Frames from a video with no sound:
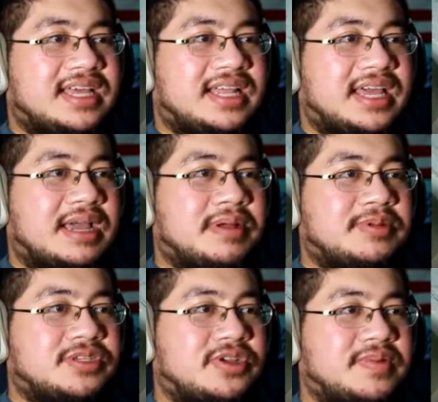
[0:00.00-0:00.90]
Like, I'm
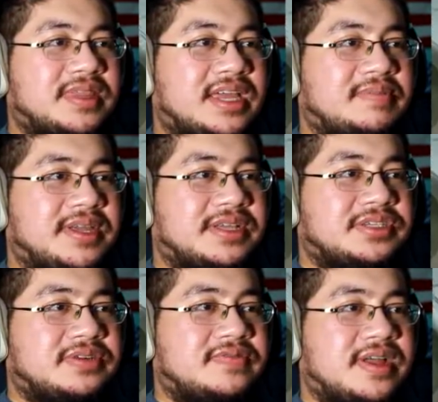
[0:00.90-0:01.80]
just hoping that it'd be
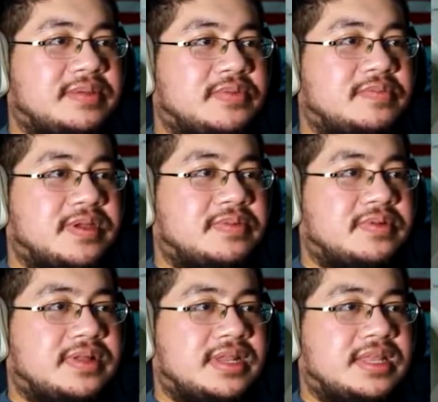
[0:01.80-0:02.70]
easier finding more people
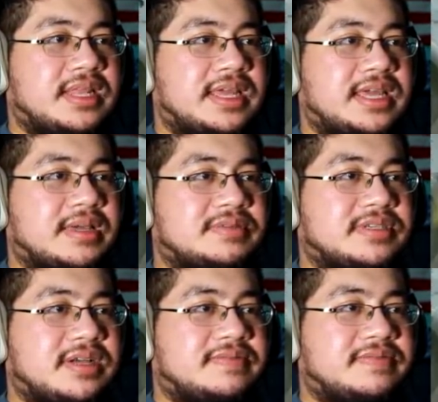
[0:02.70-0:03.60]
in the late-game
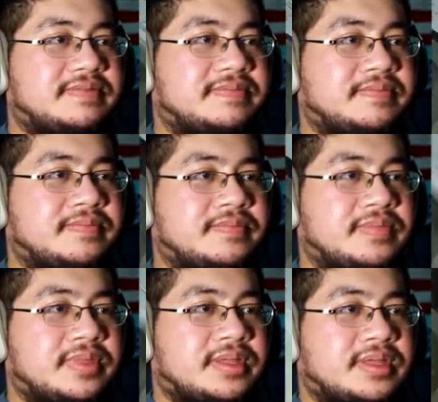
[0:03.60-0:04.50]
stuff.
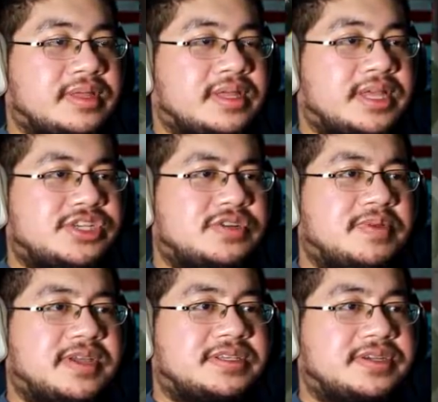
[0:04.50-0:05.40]
It should
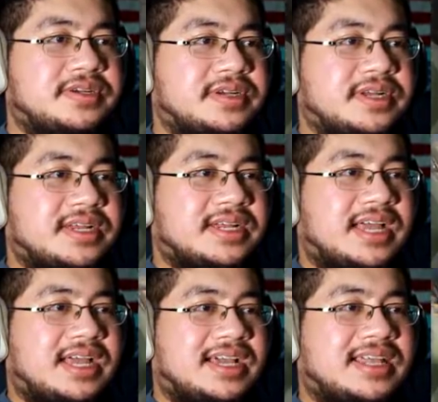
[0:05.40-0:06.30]
be easier.
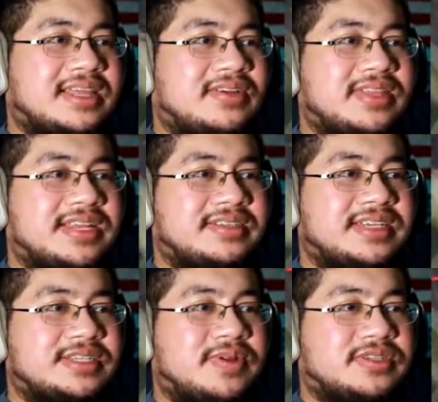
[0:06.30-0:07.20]
I got all the D L
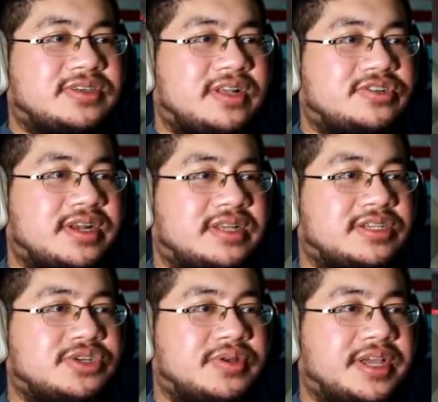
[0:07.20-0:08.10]
C as well, so I'll try to
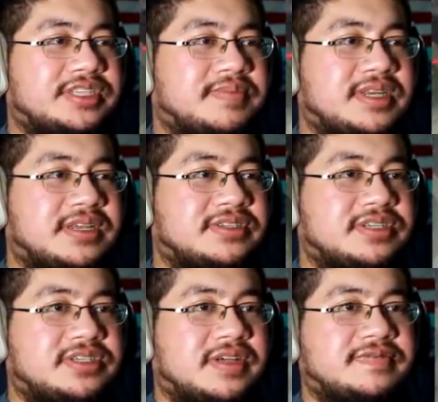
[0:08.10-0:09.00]
showcase some of the D L C
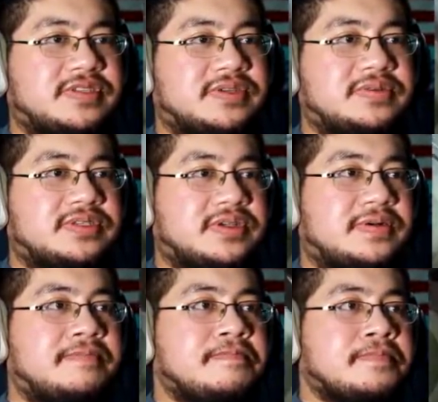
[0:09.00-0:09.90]
stuff, too,
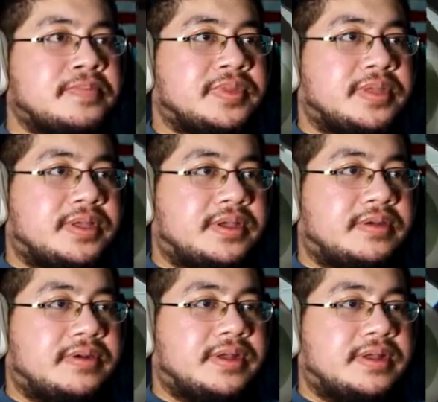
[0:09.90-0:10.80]
so...
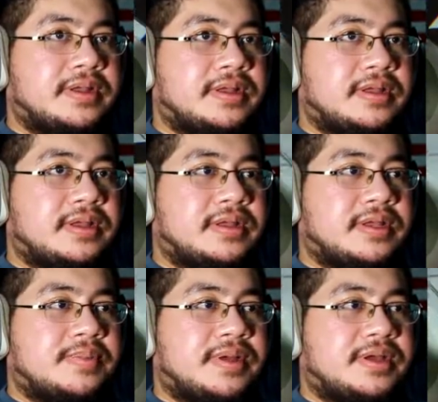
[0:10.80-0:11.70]
Alright.
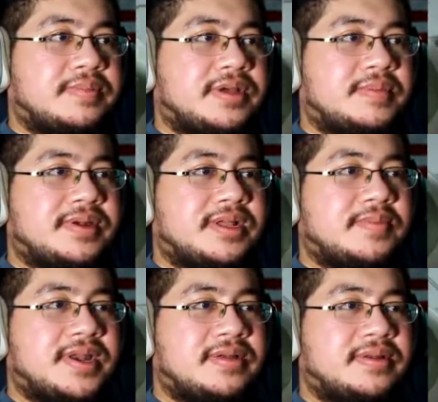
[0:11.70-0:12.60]
Come on, come on, come on, come
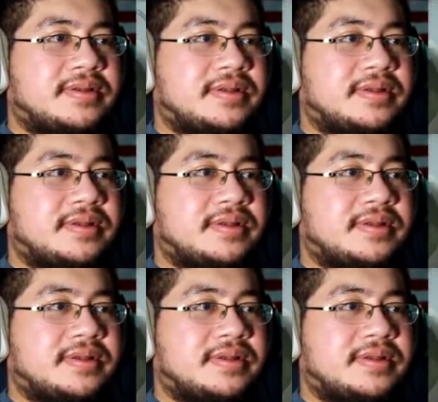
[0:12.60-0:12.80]
on now.